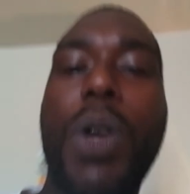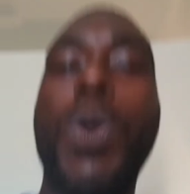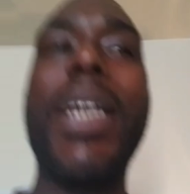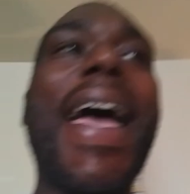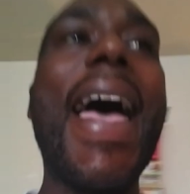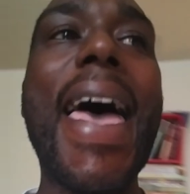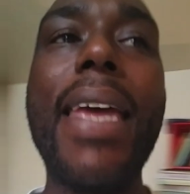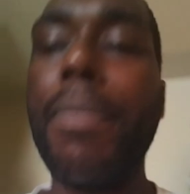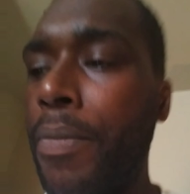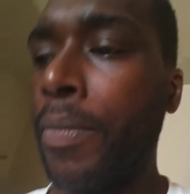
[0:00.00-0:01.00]
at.
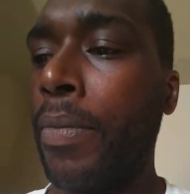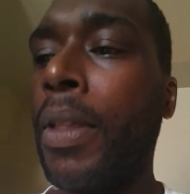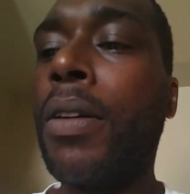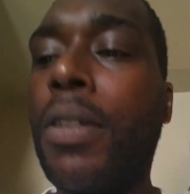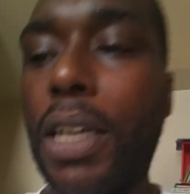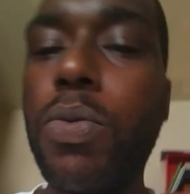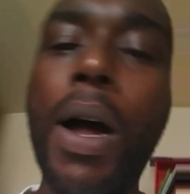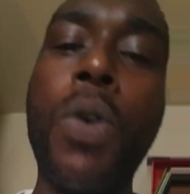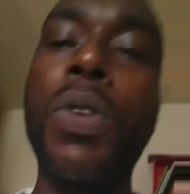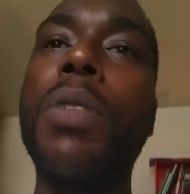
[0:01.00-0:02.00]
That's why I always
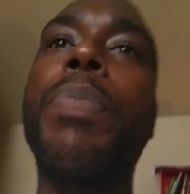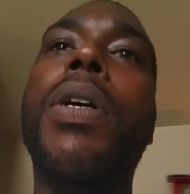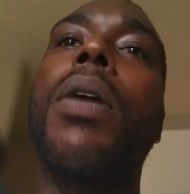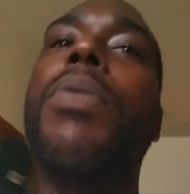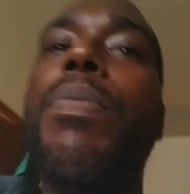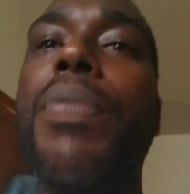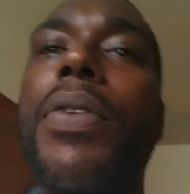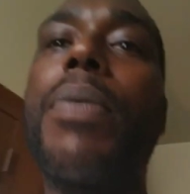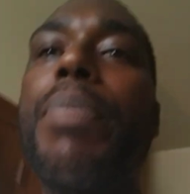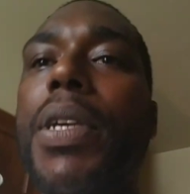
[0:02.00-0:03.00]
big up the brother Be
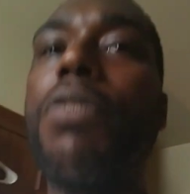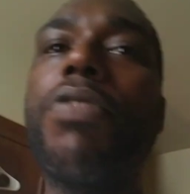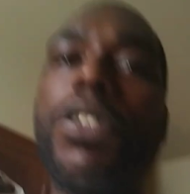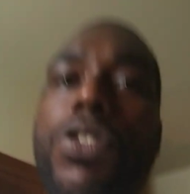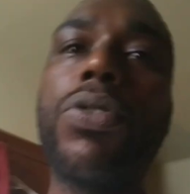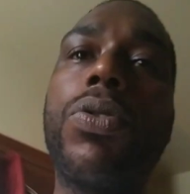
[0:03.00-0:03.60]
Original.